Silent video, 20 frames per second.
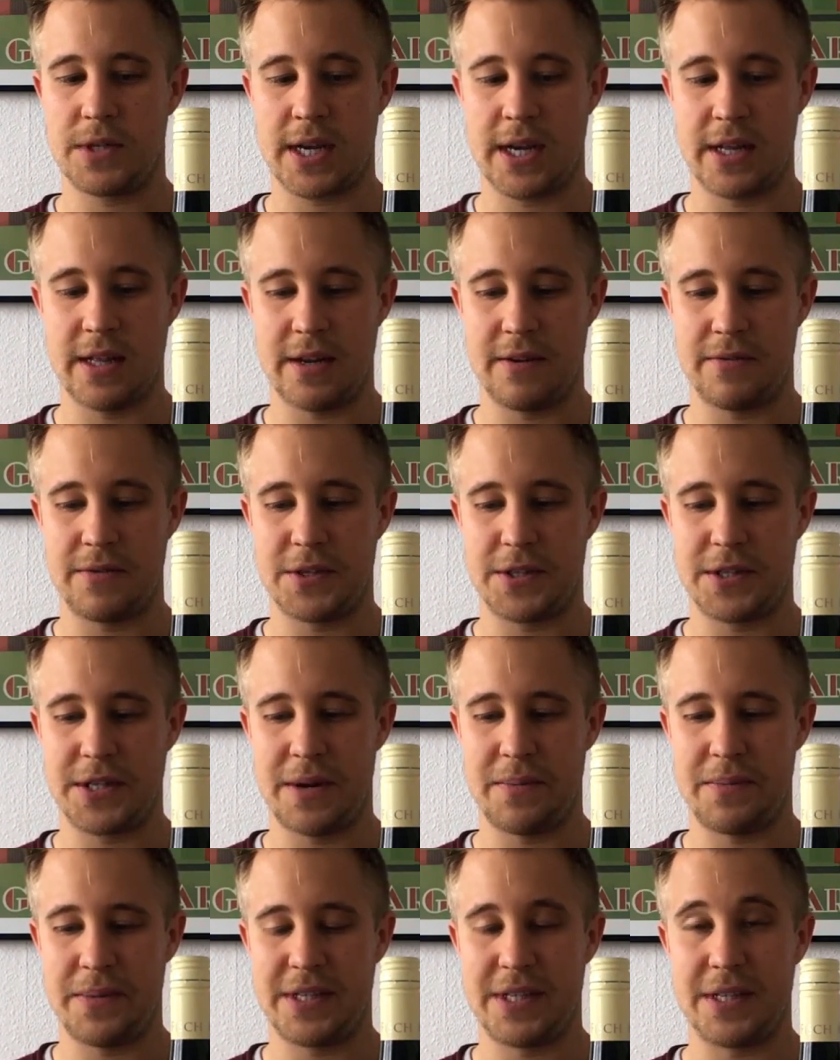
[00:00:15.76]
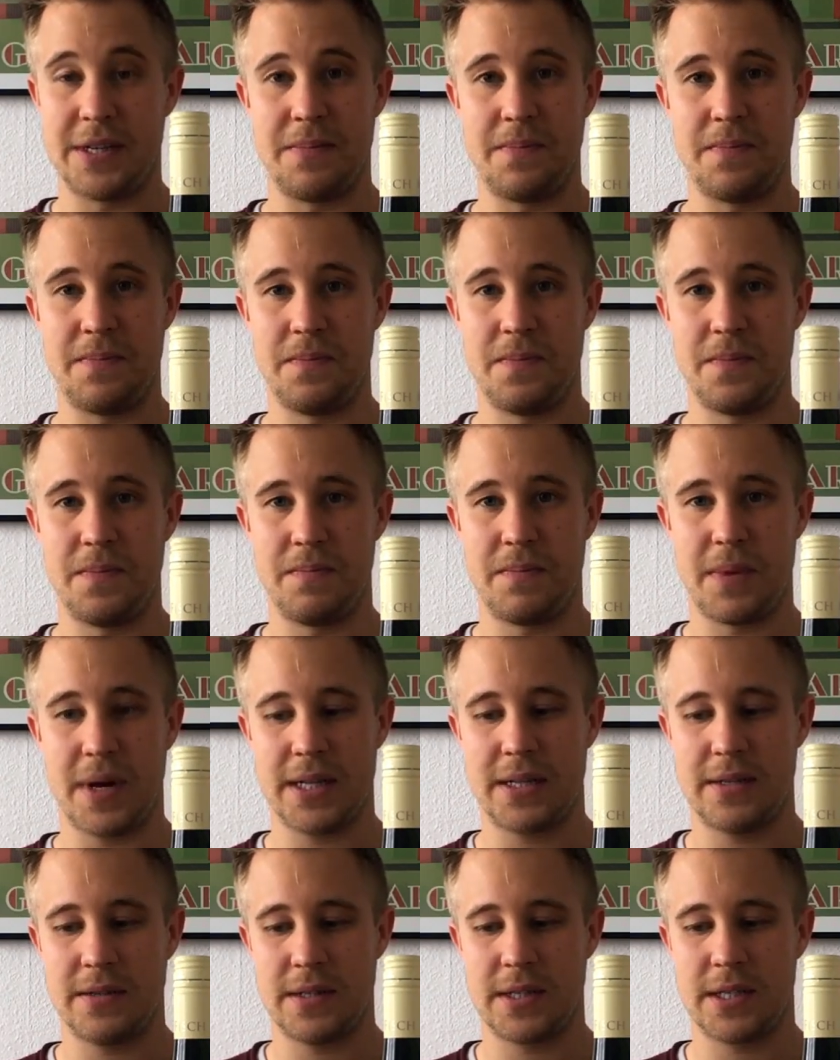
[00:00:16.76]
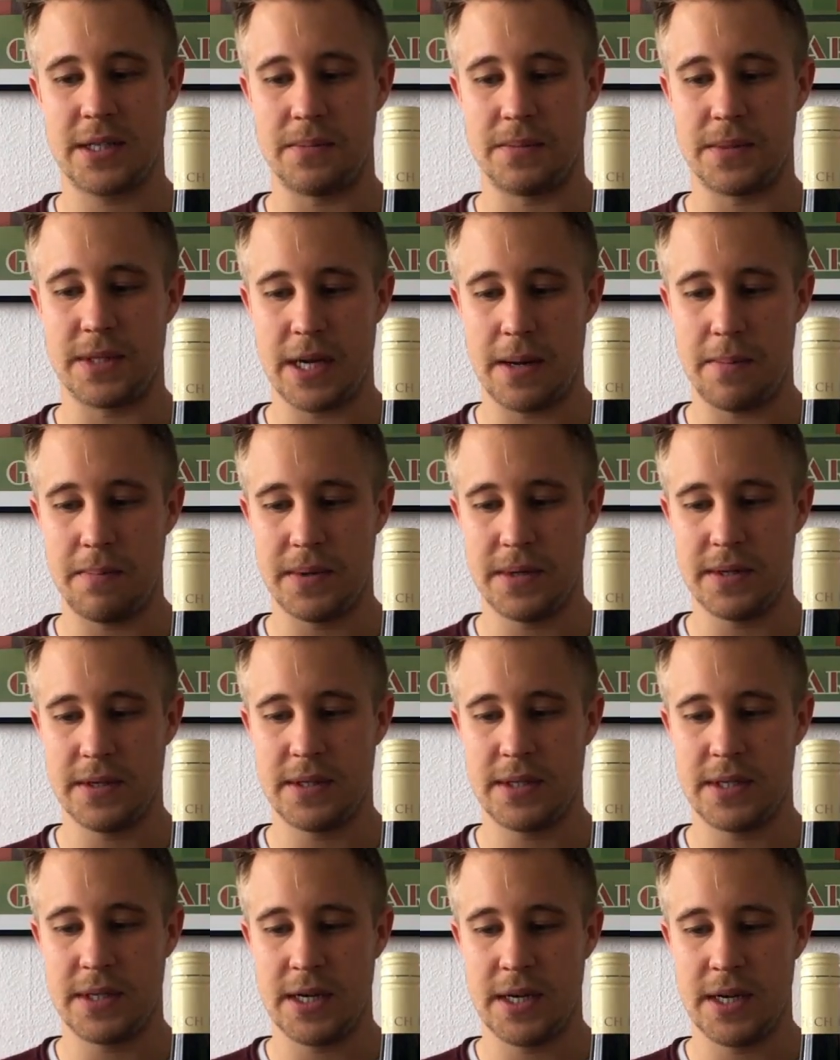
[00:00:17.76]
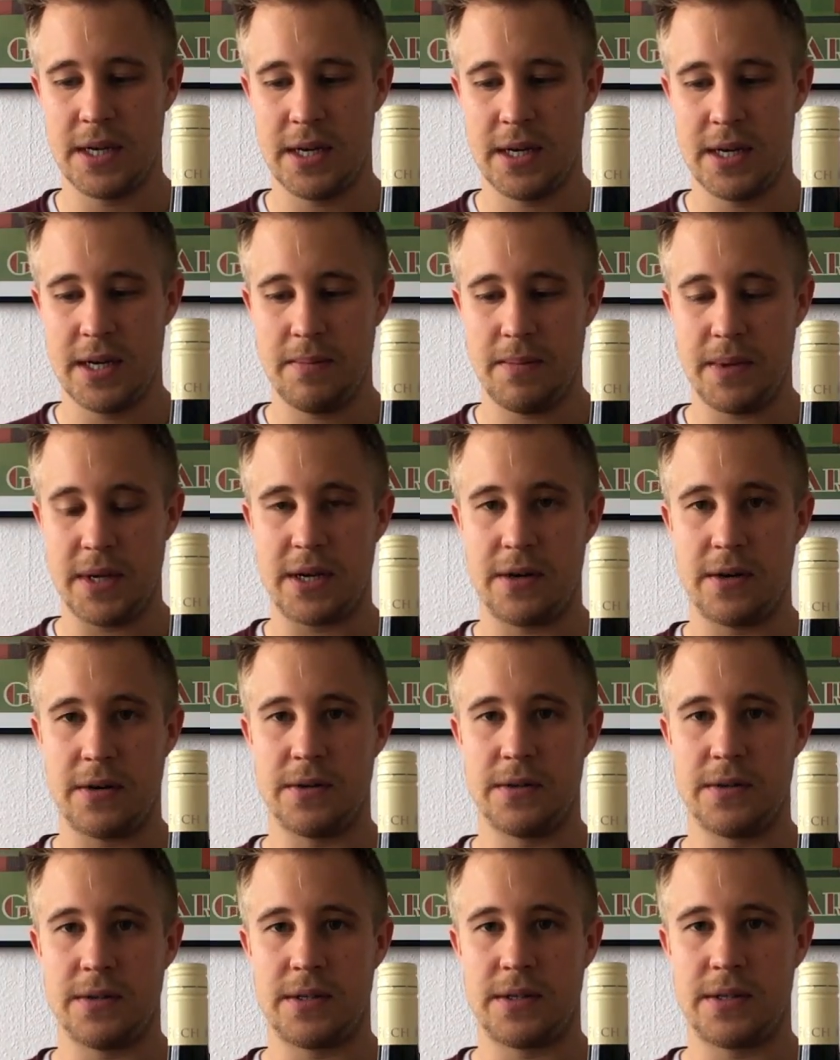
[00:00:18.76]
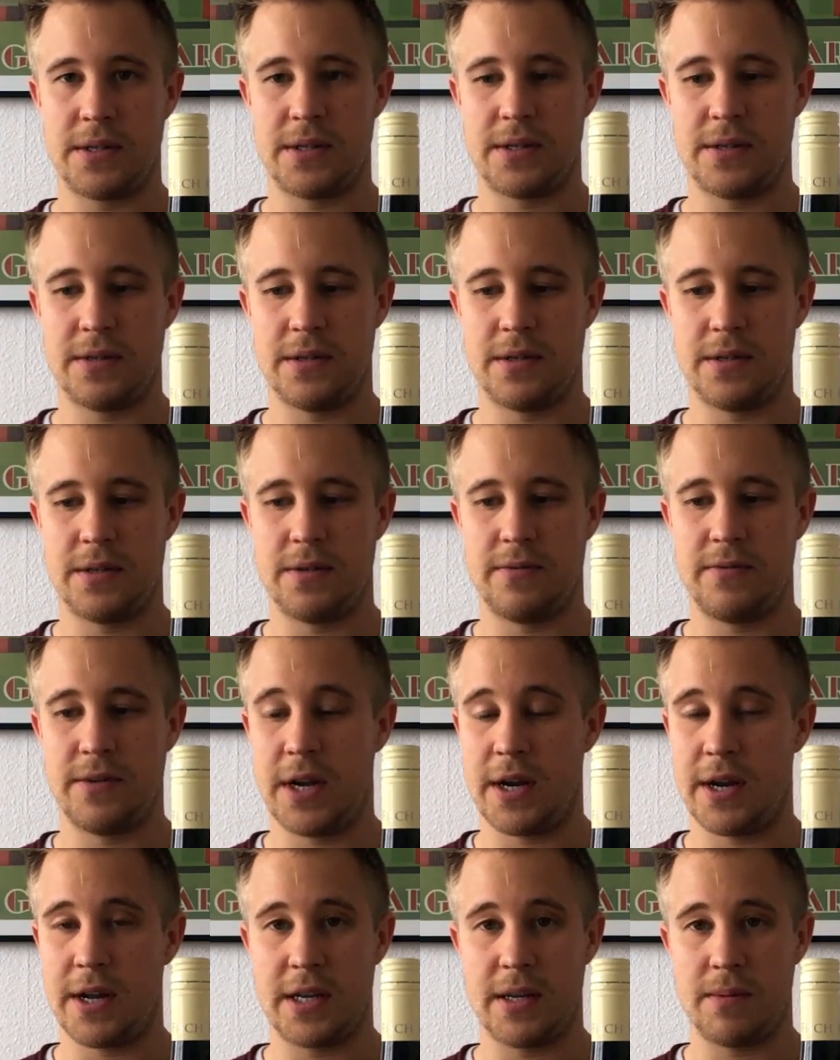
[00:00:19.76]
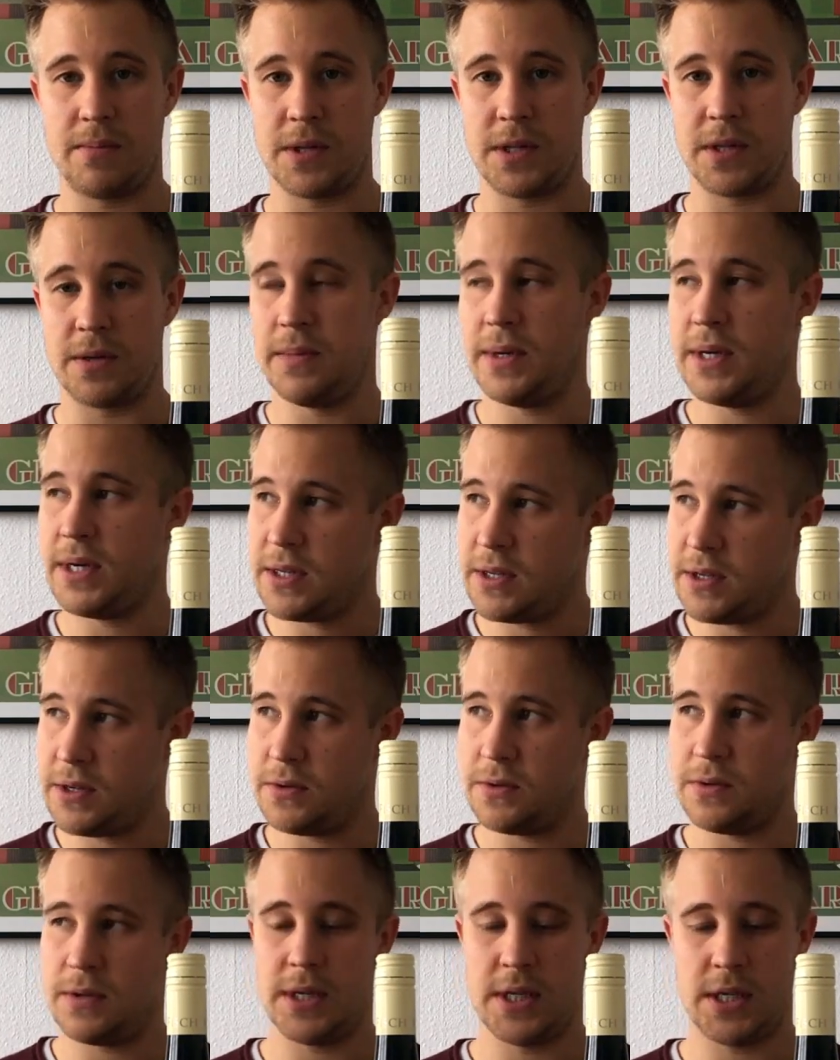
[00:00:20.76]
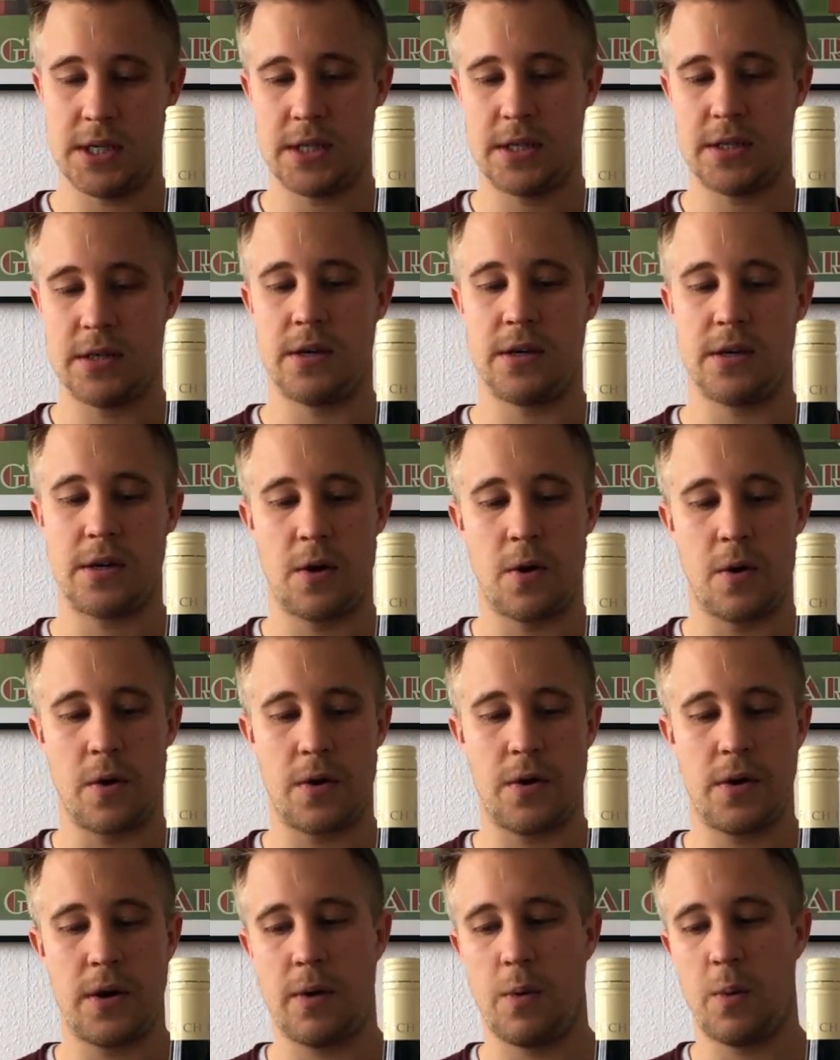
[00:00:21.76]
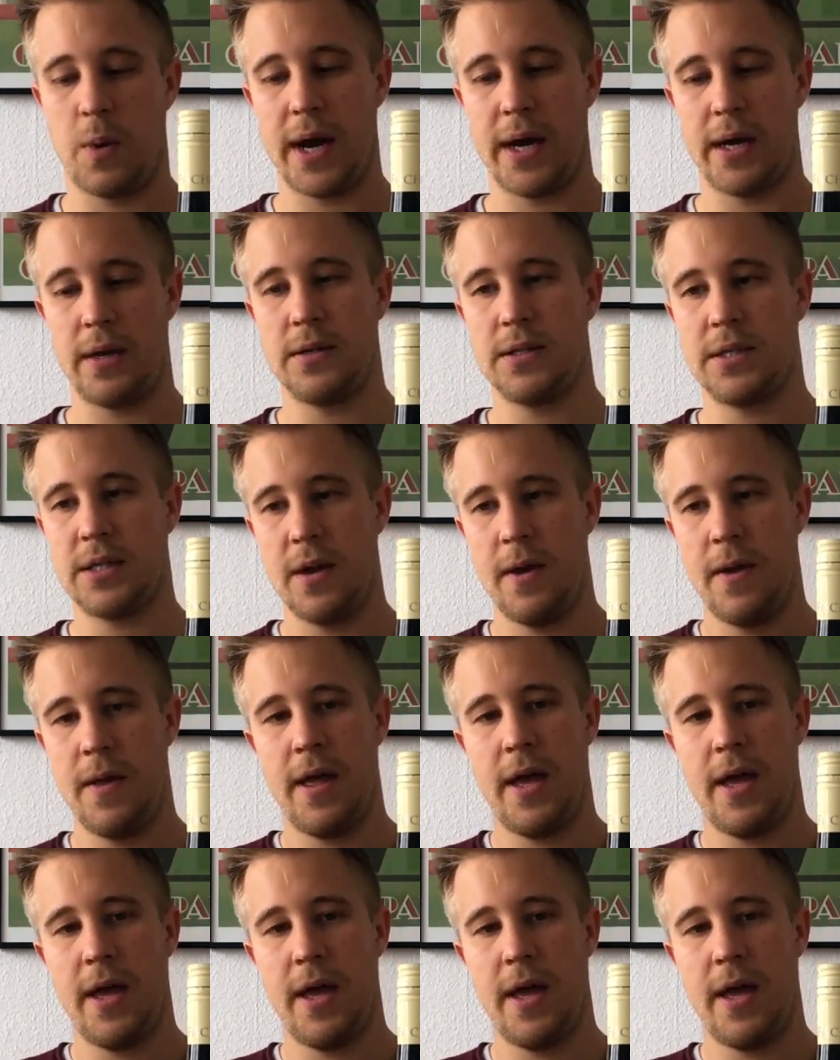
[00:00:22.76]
kind enough to send me some bottles, some samples, because we are not able to meet due to this coronavirus.